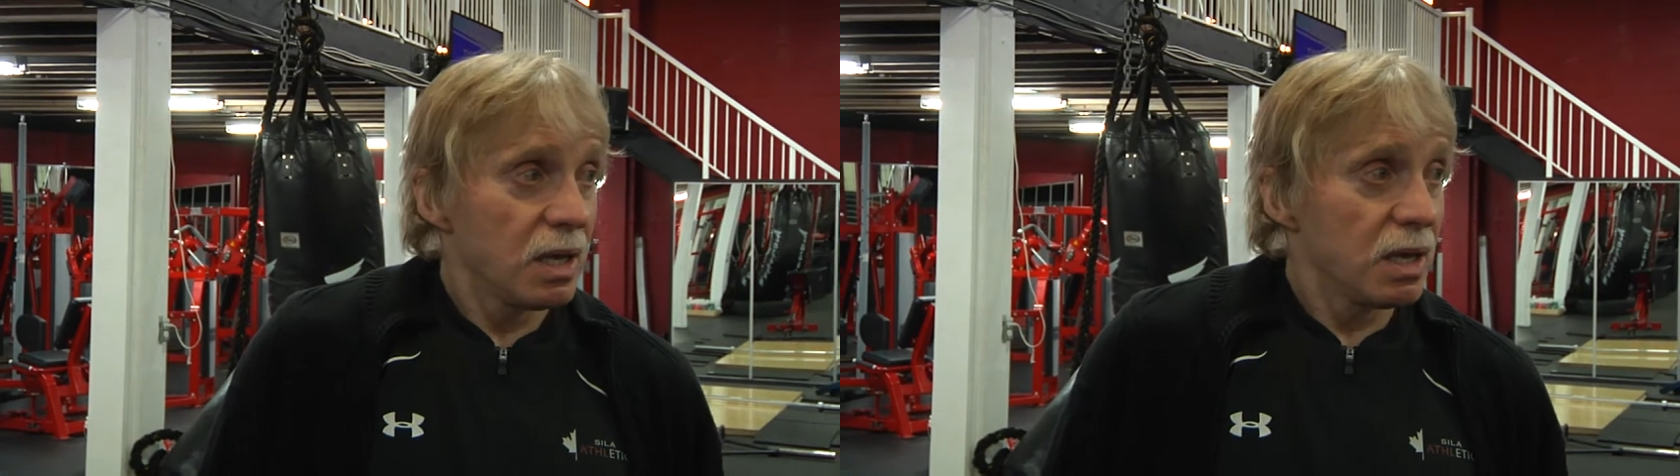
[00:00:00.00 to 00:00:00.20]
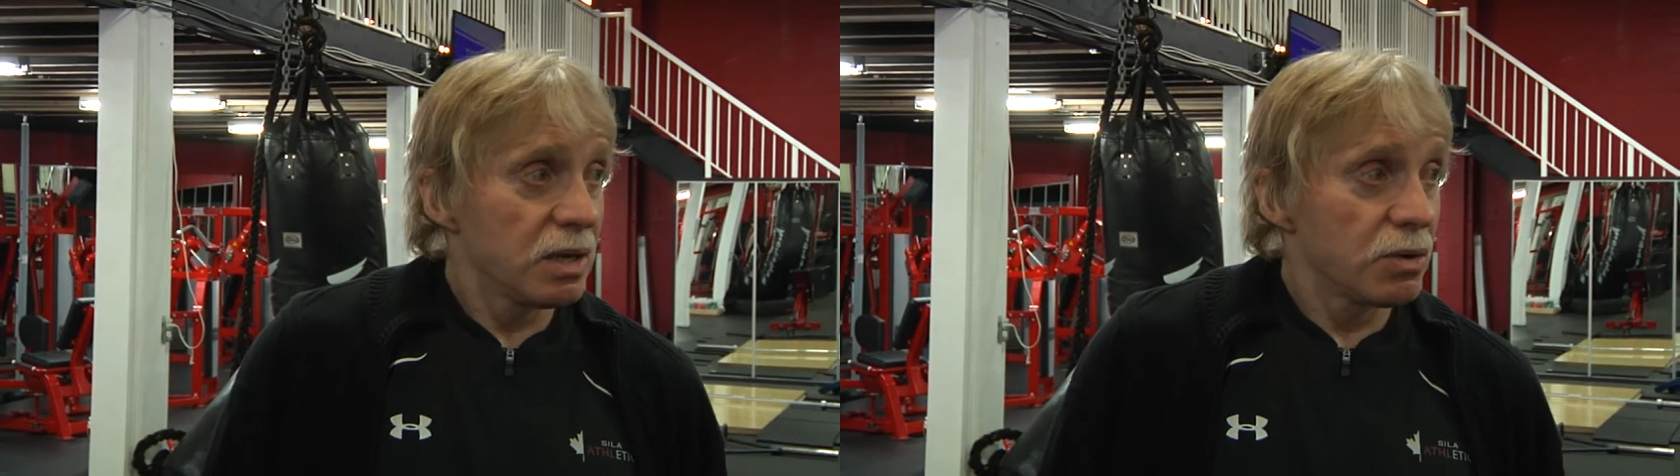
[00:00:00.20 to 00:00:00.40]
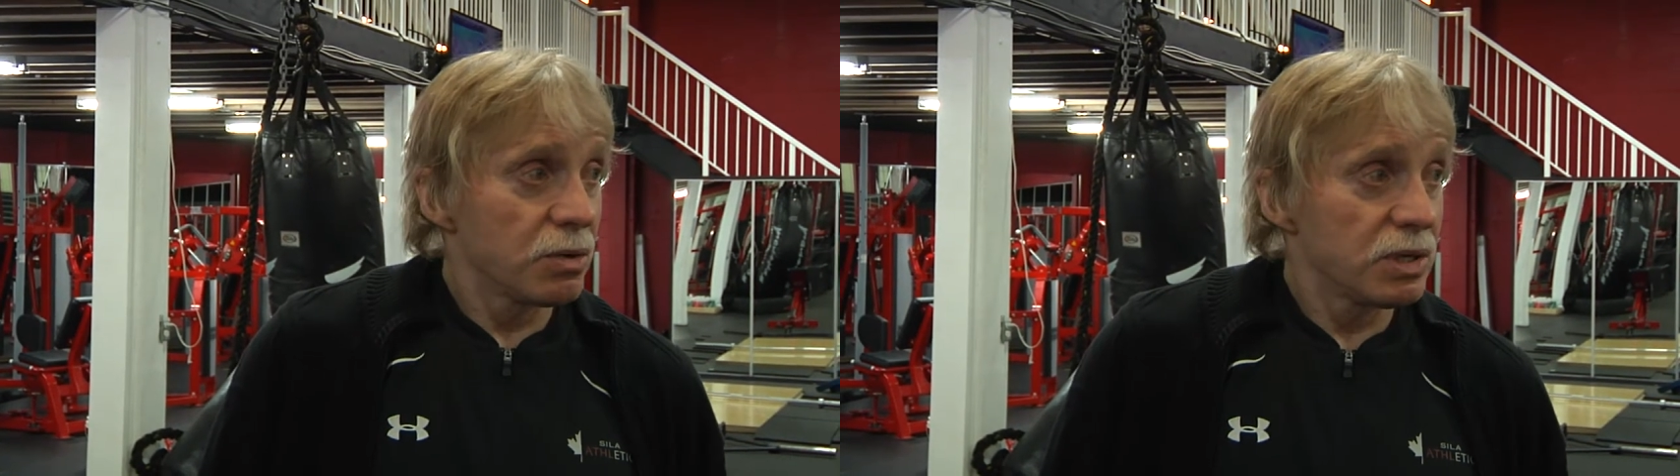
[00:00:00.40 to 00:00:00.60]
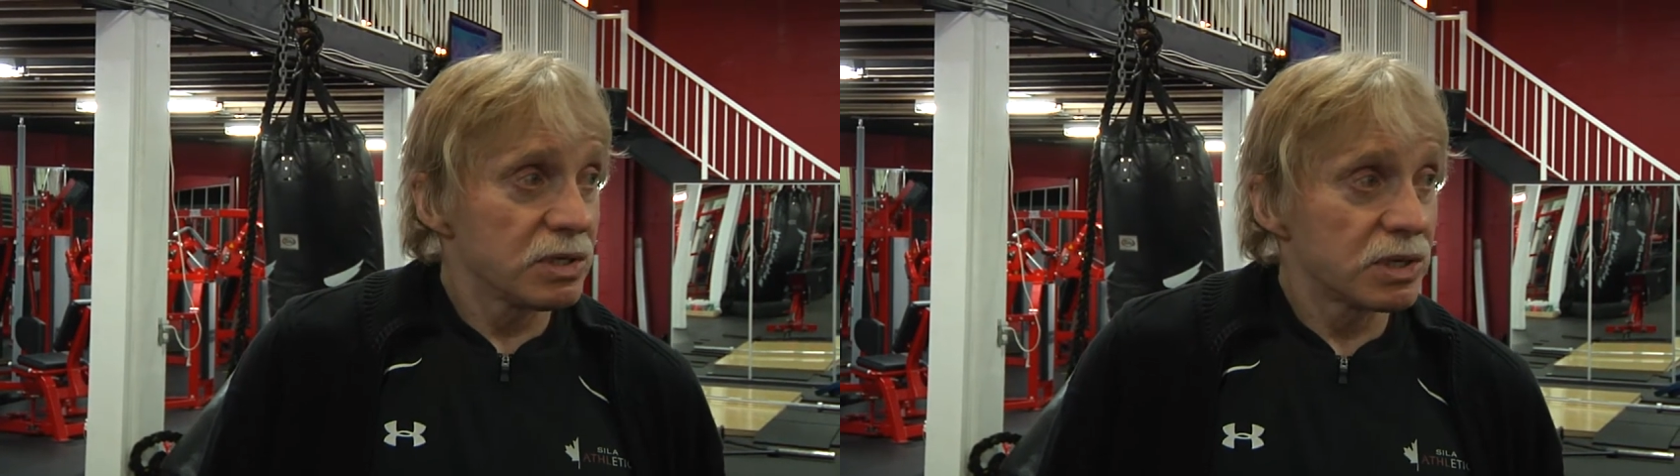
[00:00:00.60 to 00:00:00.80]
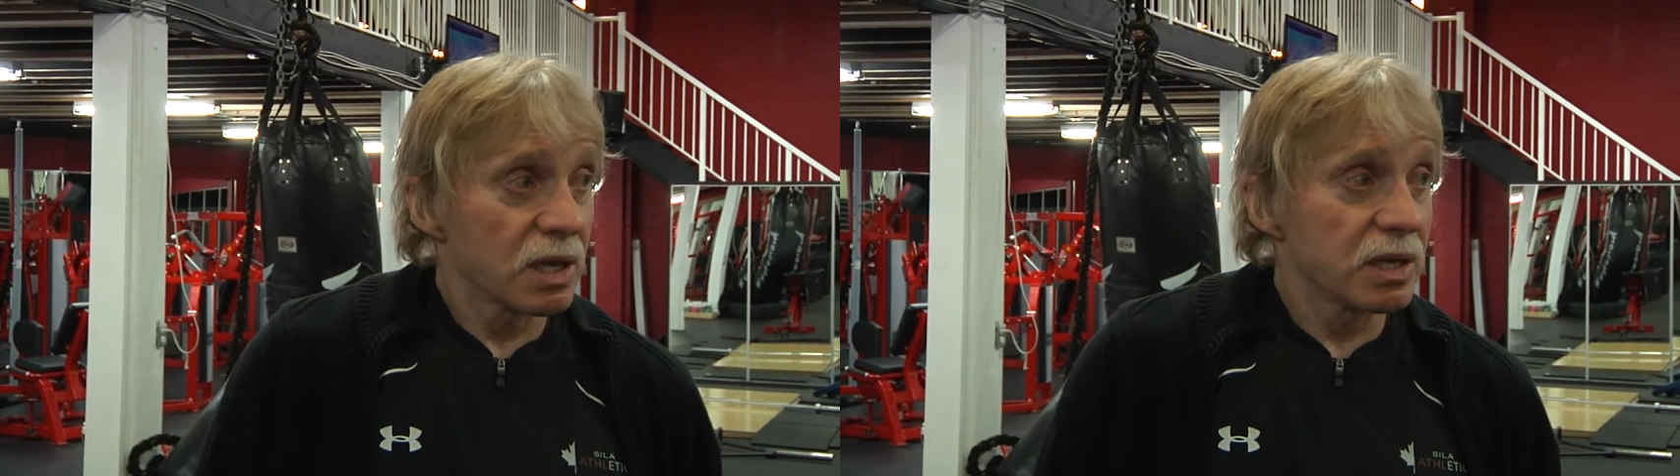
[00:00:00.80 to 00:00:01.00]
You know,
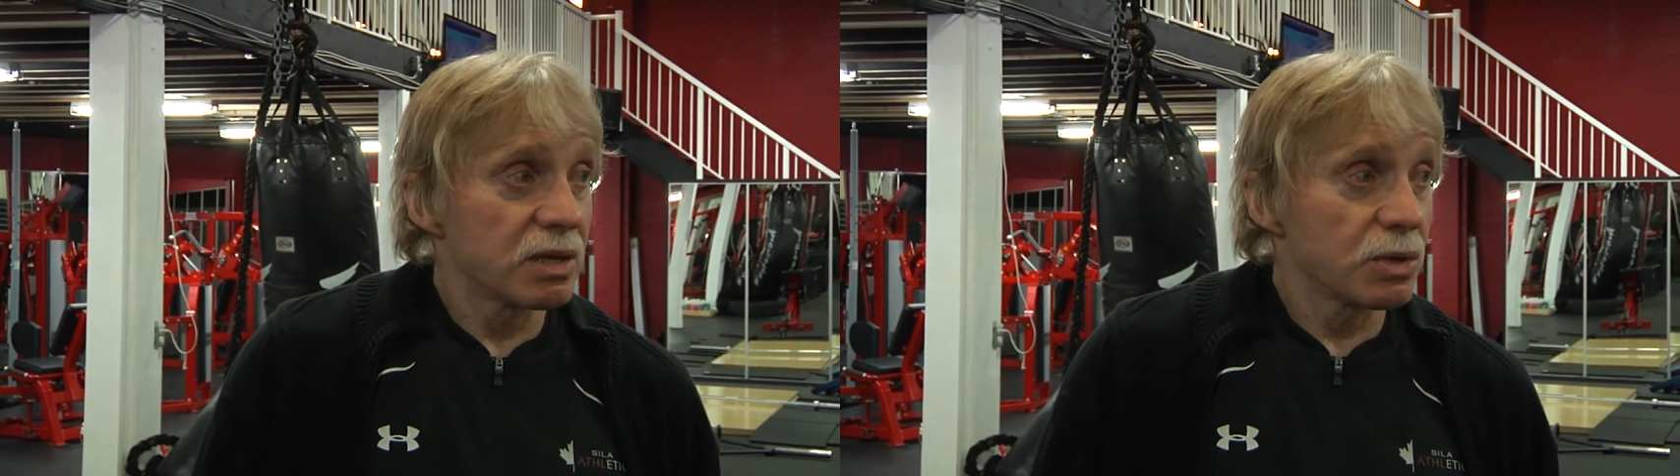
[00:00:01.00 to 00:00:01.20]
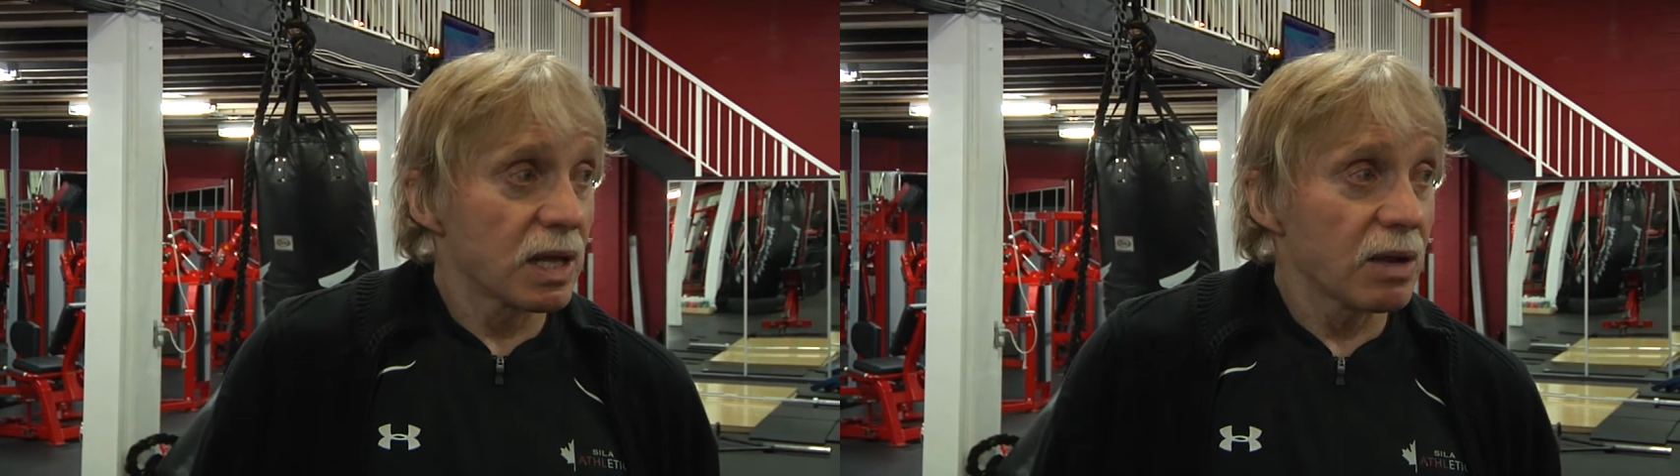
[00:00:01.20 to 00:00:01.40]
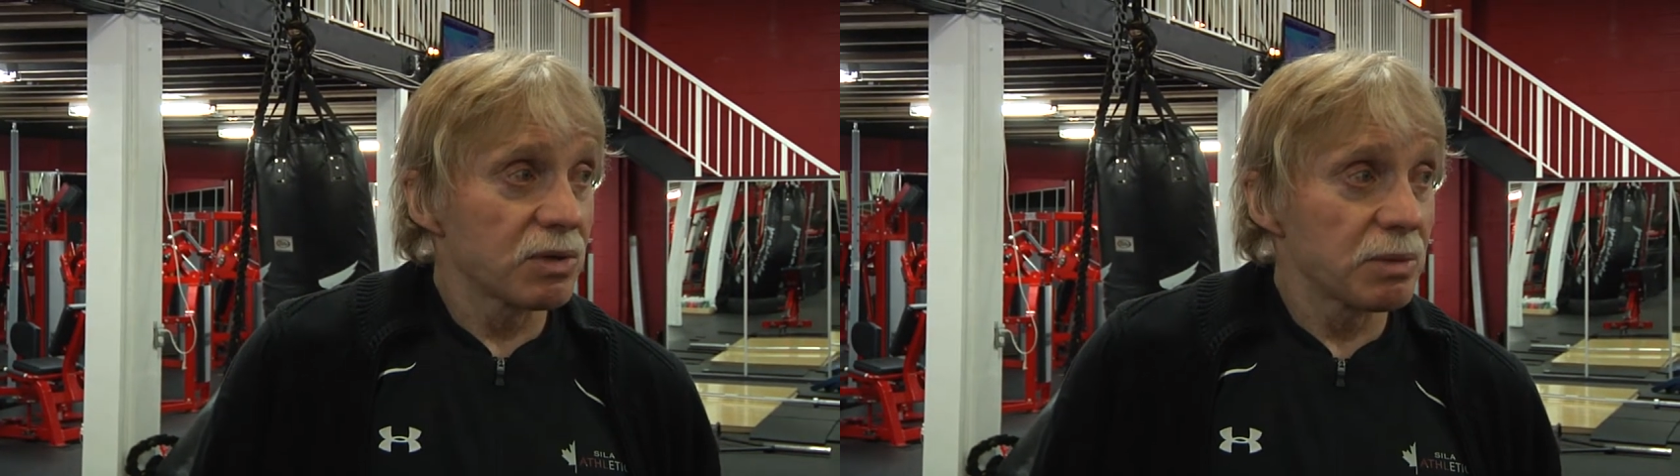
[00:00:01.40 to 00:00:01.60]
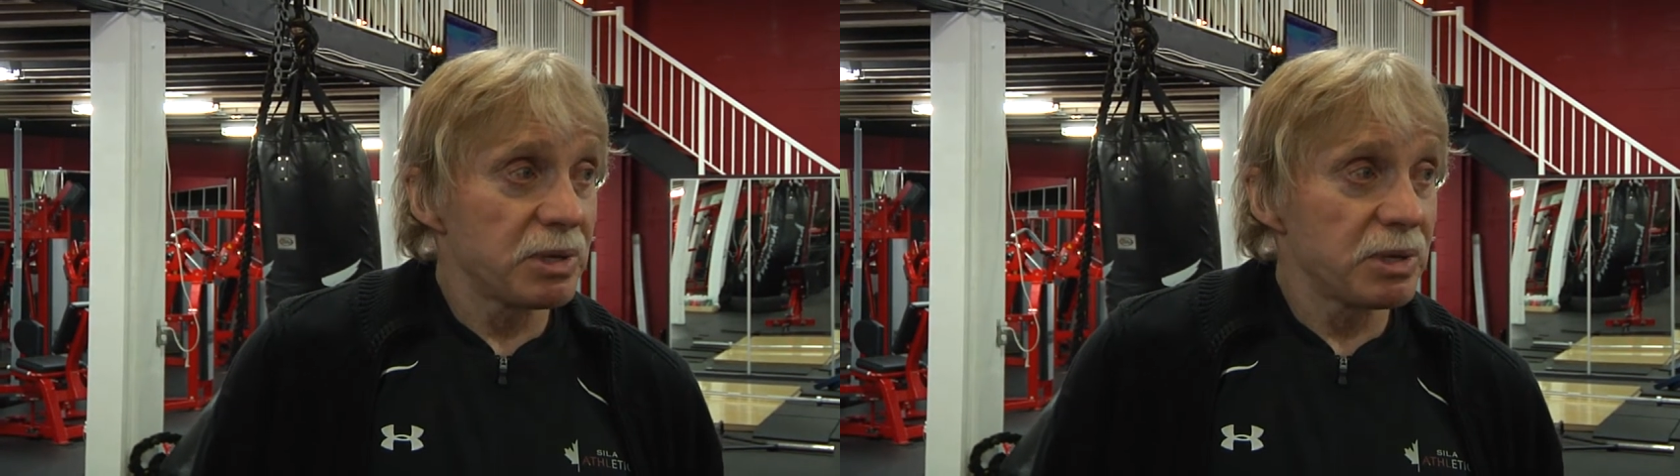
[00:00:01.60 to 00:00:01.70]
he's really good around the